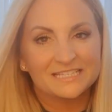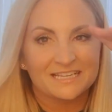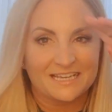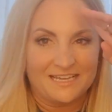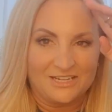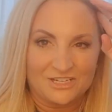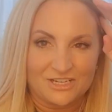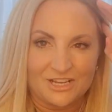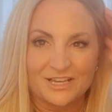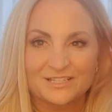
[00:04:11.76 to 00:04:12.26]

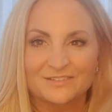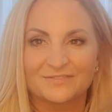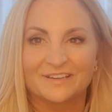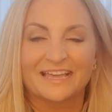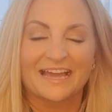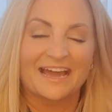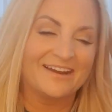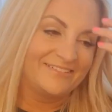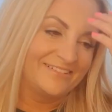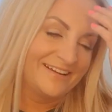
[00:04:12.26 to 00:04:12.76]
t-shirts for
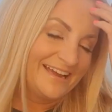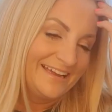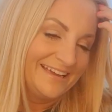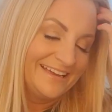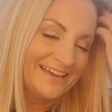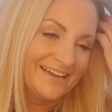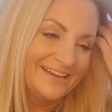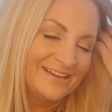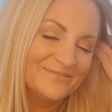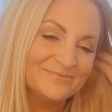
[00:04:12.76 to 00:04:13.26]
Gary.
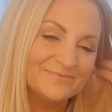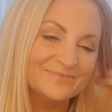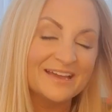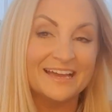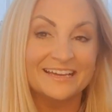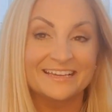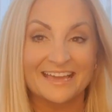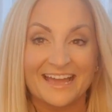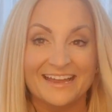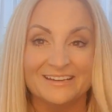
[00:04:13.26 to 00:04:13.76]
Again,
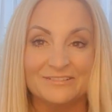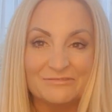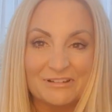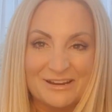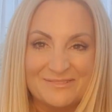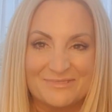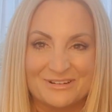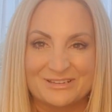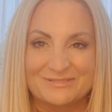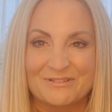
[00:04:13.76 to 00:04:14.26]
if
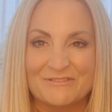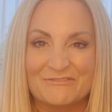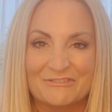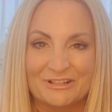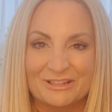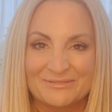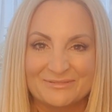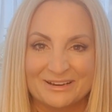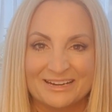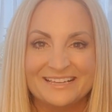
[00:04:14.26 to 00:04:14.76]
anybody's been
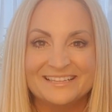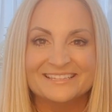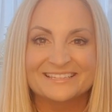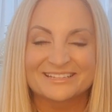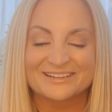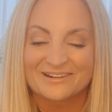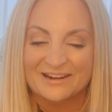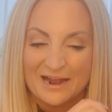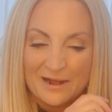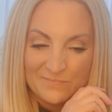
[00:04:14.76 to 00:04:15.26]
following me on
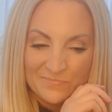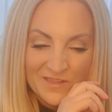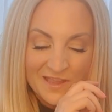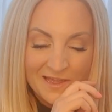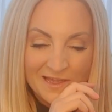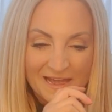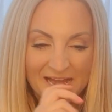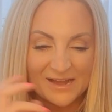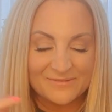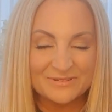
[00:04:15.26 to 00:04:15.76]
Instagram,
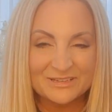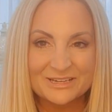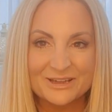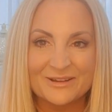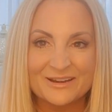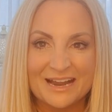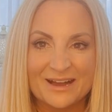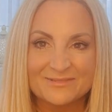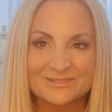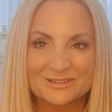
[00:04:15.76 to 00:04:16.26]
I've been
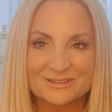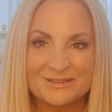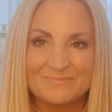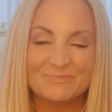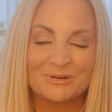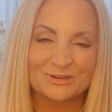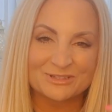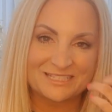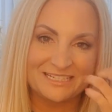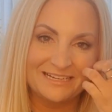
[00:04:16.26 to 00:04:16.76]
going absolutely
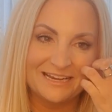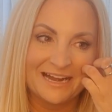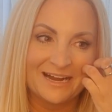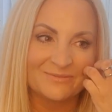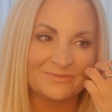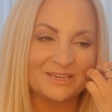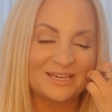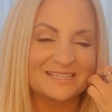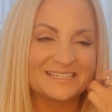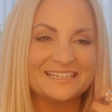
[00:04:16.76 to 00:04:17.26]
potty
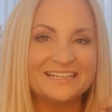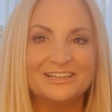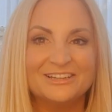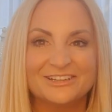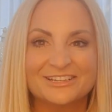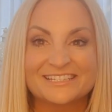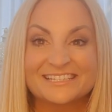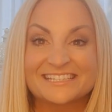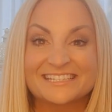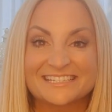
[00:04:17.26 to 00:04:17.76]
now, because he
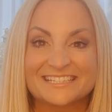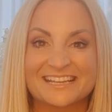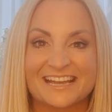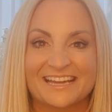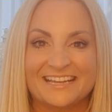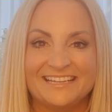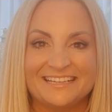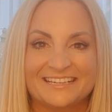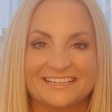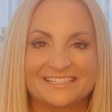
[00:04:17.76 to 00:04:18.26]
looks a
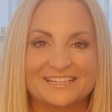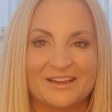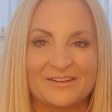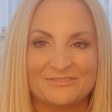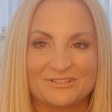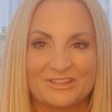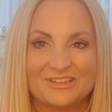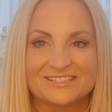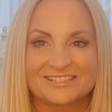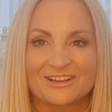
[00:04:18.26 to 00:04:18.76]
state, because
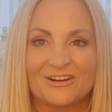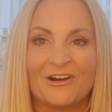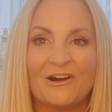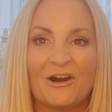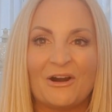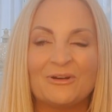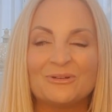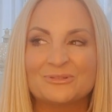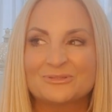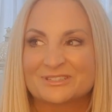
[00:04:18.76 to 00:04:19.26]
everything's got
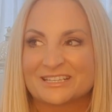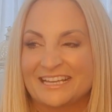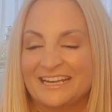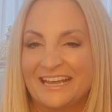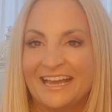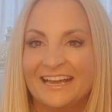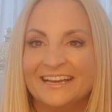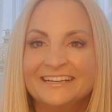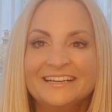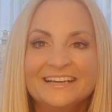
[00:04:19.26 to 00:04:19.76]
holes in
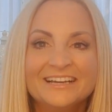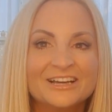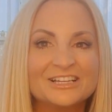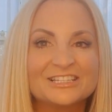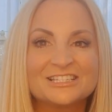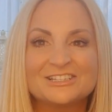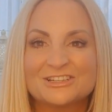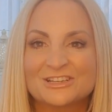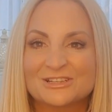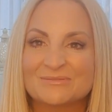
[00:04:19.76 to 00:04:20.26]
it,
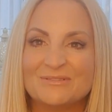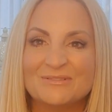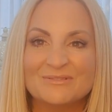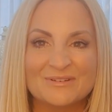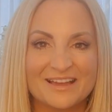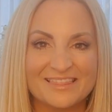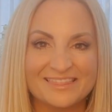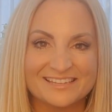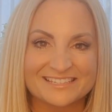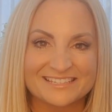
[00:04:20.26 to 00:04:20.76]
because he's just been
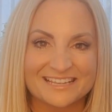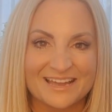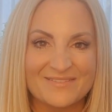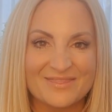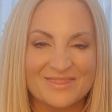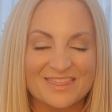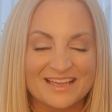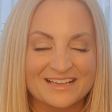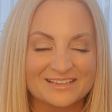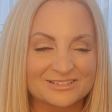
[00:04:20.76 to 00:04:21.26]
wearing the
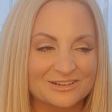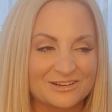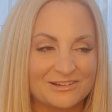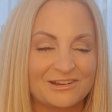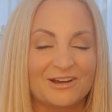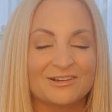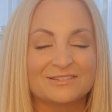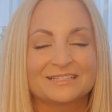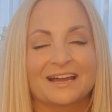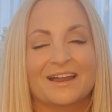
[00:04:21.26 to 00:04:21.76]
same things through
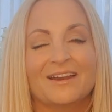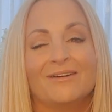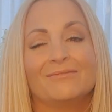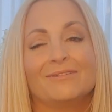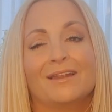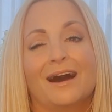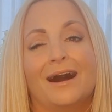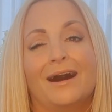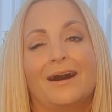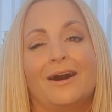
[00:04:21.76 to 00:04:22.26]
lockdown.
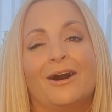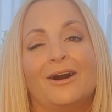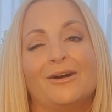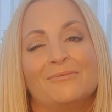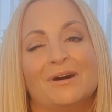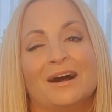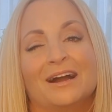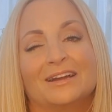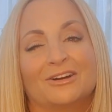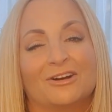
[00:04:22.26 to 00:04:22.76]
I'm like,
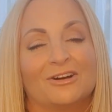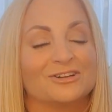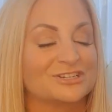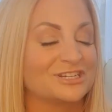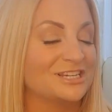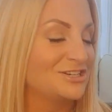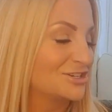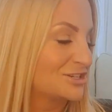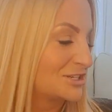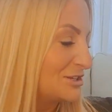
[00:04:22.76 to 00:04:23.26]
oh my
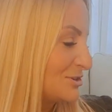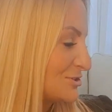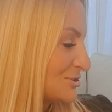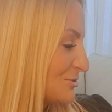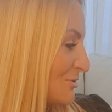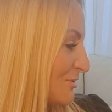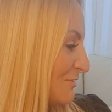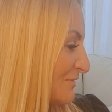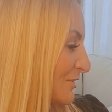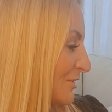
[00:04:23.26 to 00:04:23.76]
gosh, it just looks
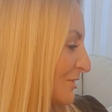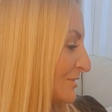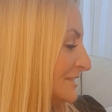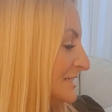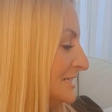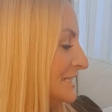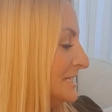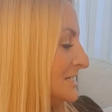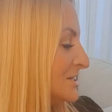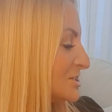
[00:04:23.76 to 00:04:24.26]
awful.
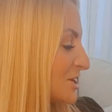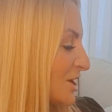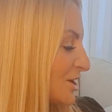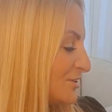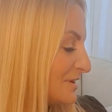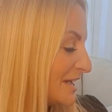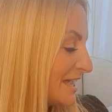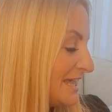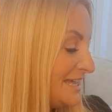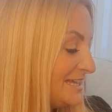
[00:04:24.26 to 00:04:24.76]

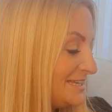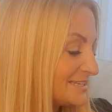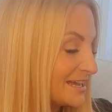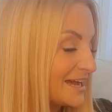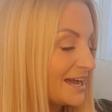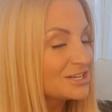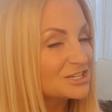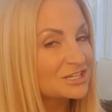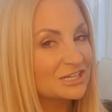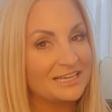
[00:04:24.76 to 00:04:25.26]
So he's
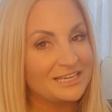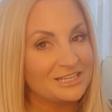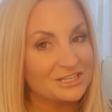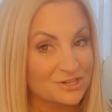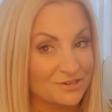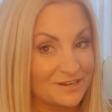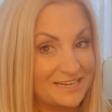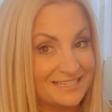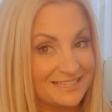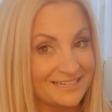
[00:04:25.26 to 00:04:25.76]
actually
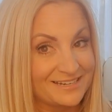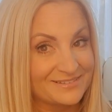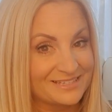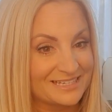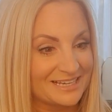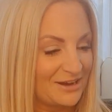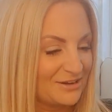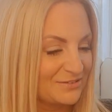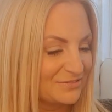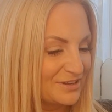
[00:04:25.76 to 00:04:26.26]
treated
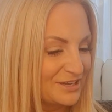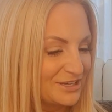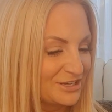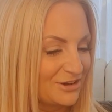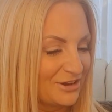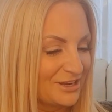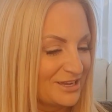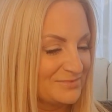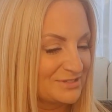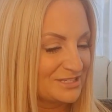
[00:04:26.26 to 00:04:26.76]
himself and
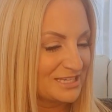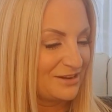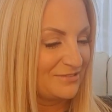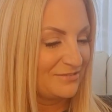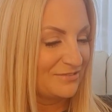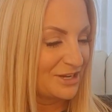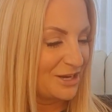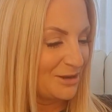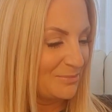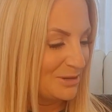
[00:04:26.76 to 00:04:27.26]
got
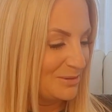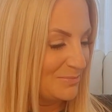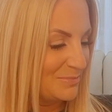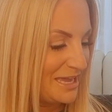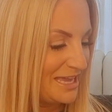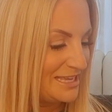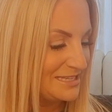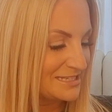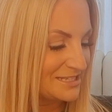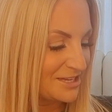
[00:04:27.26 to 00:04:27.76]
himself a couple of
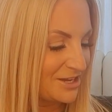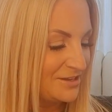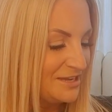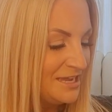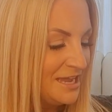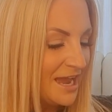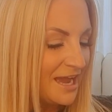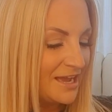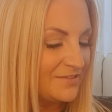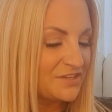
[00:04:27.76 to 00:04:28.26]
bits. So
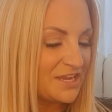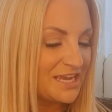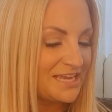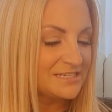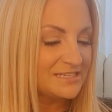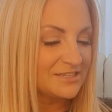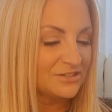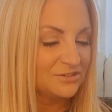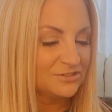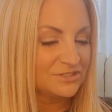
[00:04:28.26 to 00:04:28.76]
a
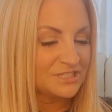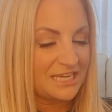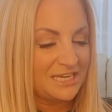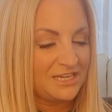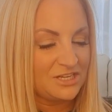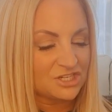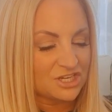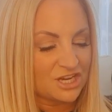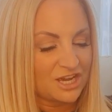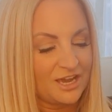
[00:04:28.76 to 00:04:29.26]
Diesel
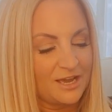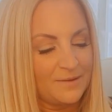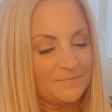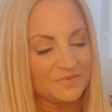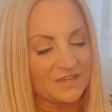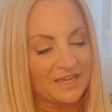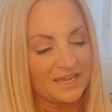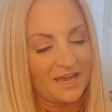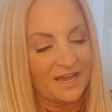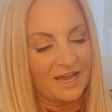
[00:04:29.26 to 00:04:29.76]
t-shirt.
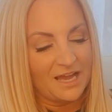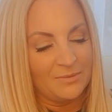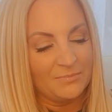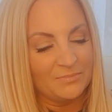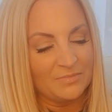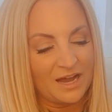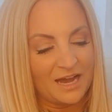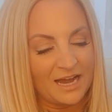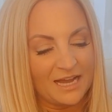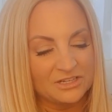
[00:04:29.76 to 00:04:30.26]

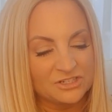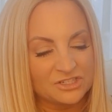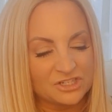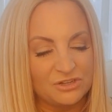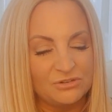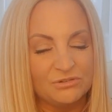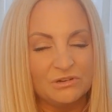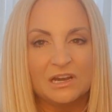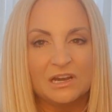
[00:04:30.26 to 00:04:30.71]
I do